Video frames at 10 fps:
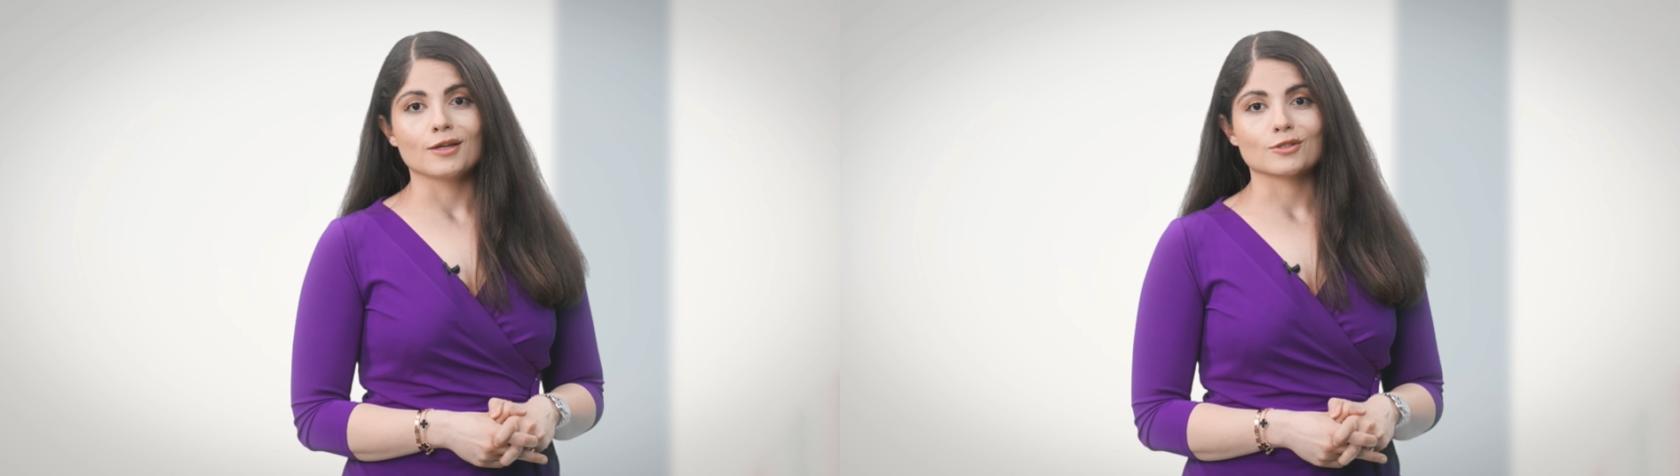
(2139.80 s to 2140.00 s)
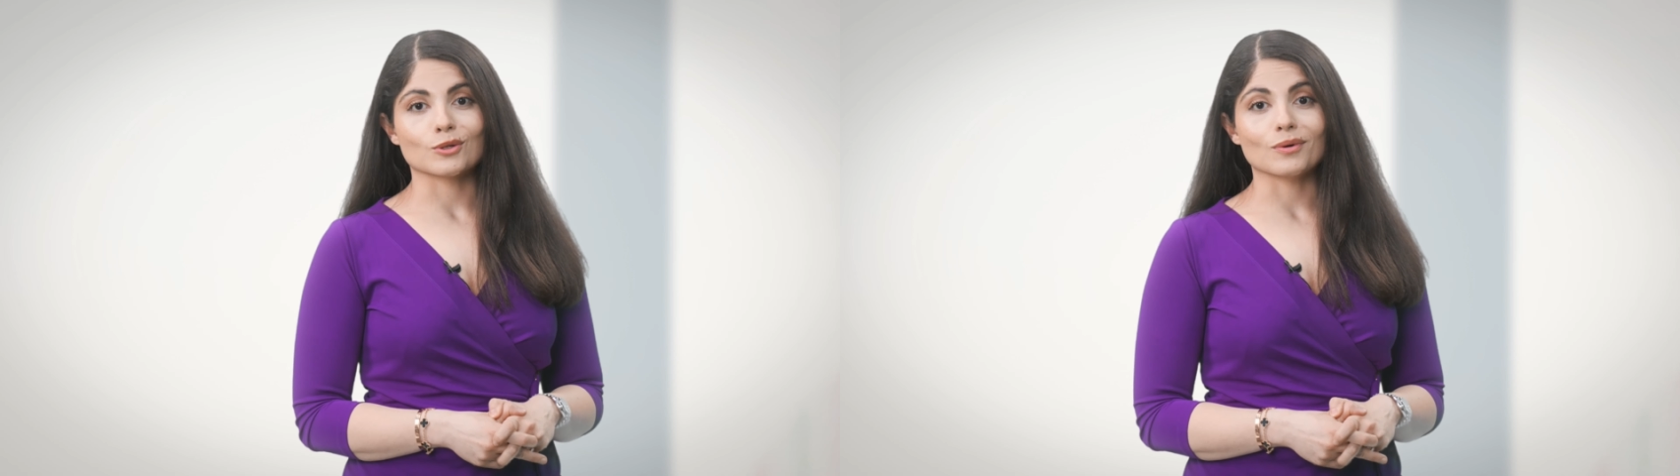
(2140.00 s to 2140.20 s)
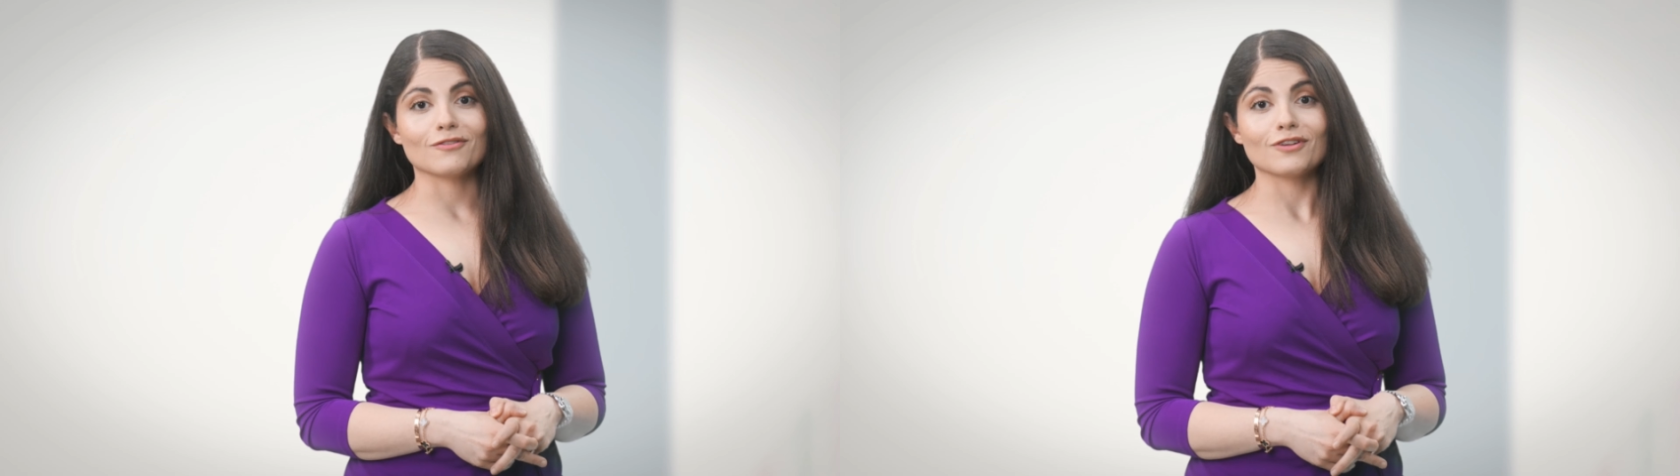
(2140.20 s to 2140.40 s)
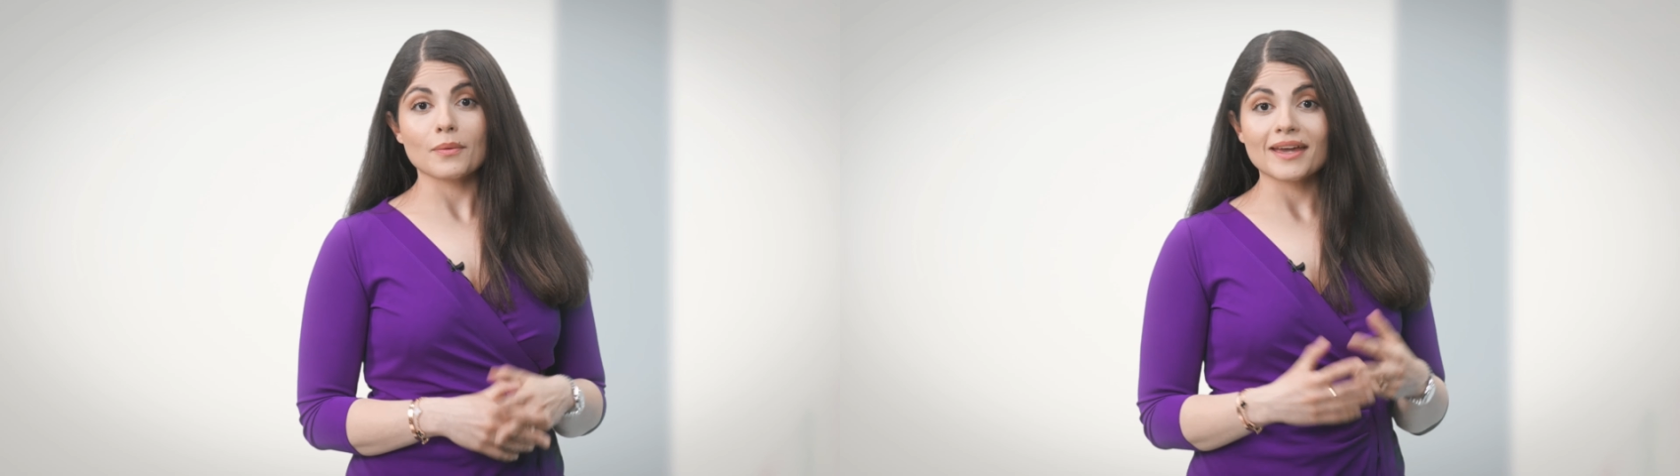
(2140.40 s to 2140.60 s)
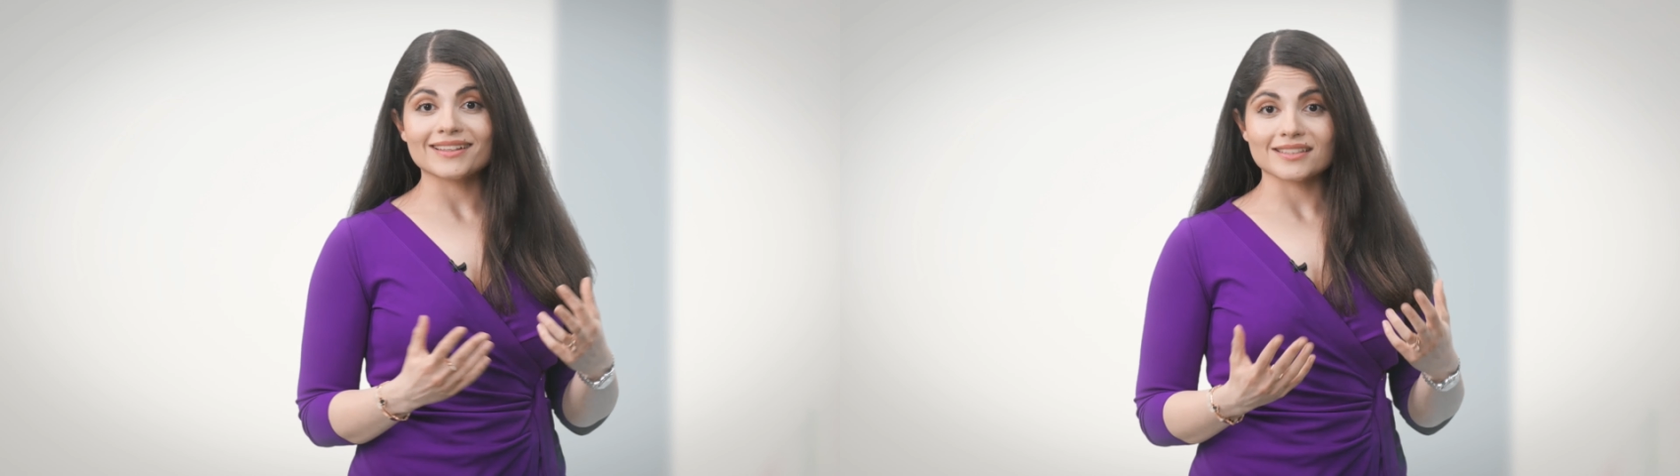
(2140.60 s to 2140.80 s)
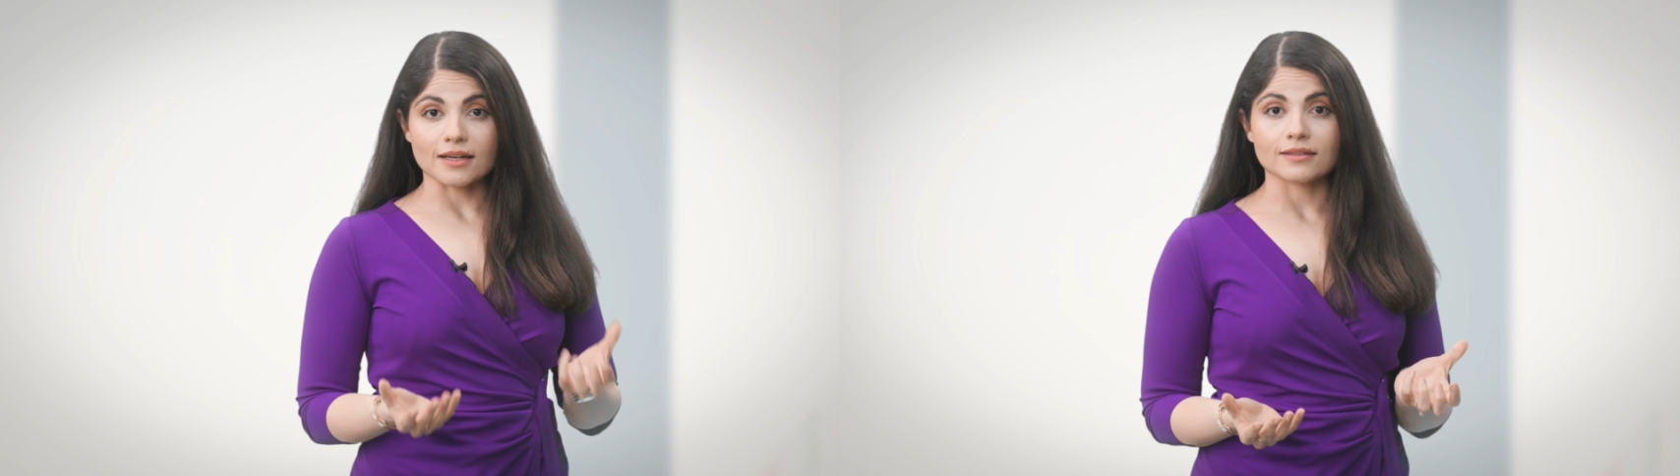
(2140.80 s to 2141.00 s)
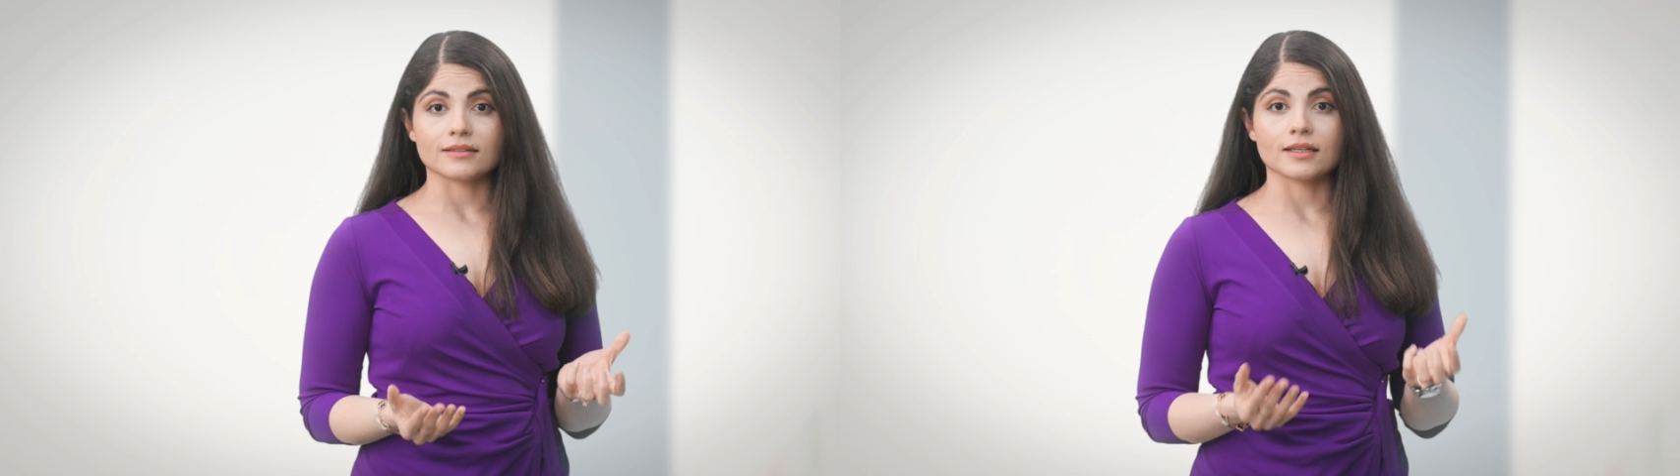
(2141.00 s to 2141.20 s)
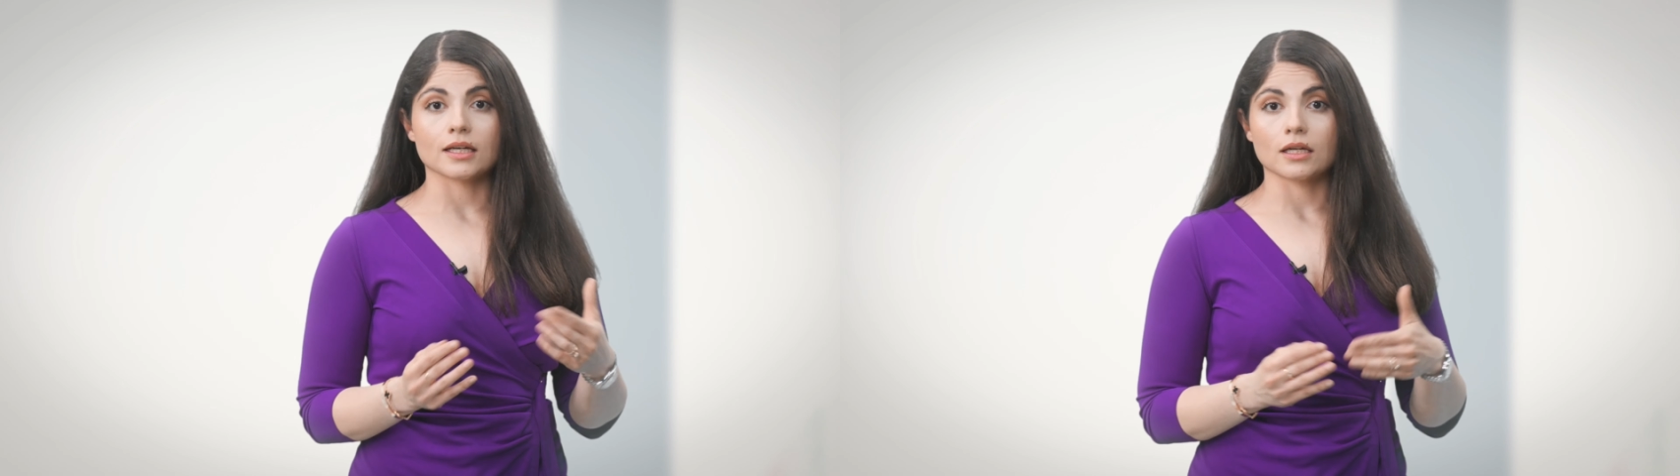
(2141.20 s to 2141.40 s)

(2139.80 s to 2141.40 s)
So very exciting,